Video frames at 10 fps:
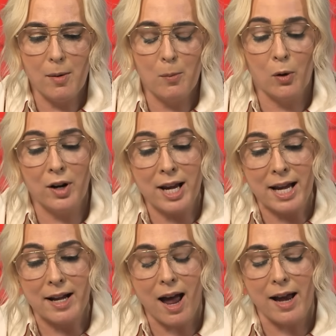
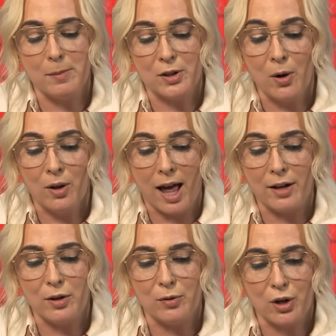Maureen, I am so
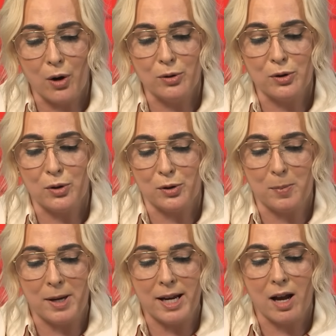glad you chose to
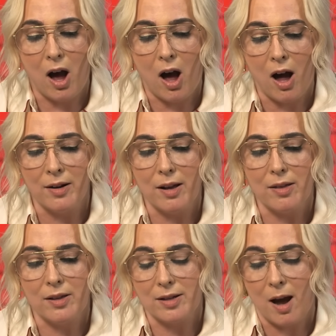speak on
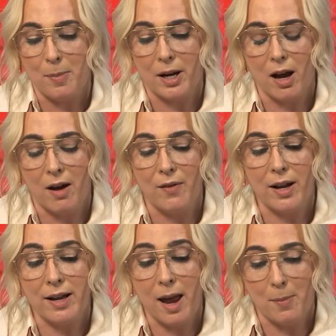the topic of
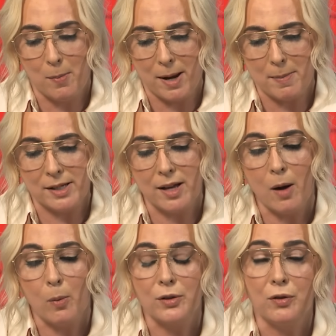Nepo babies.
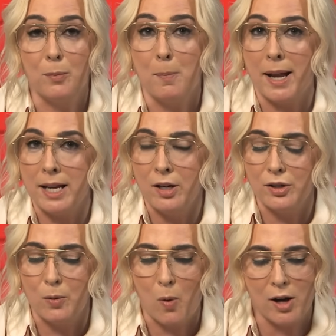I worked for many
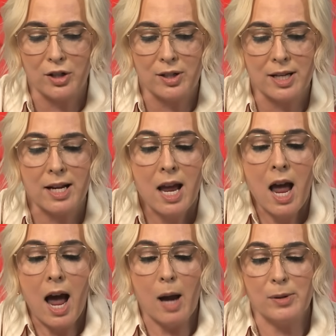years in Washington.
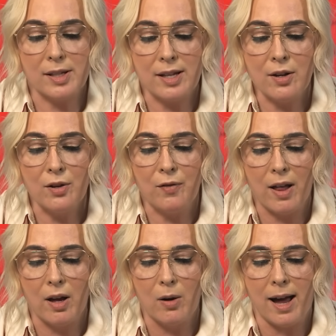I was a senior
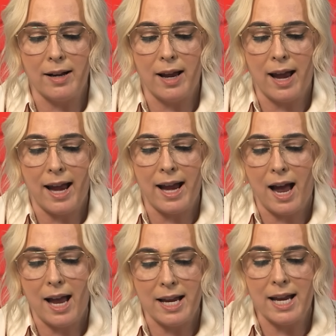fellow at
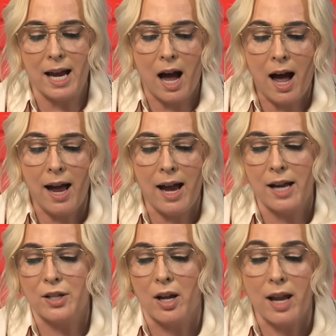AEI.
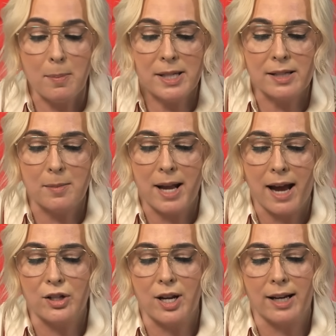I saw nepotism in
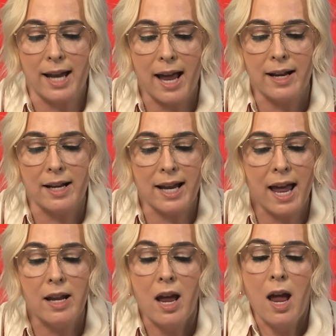action again and
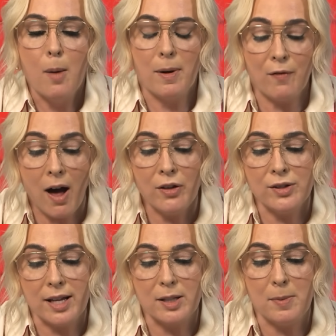again. My father
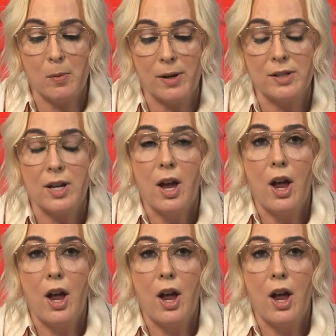said to me once,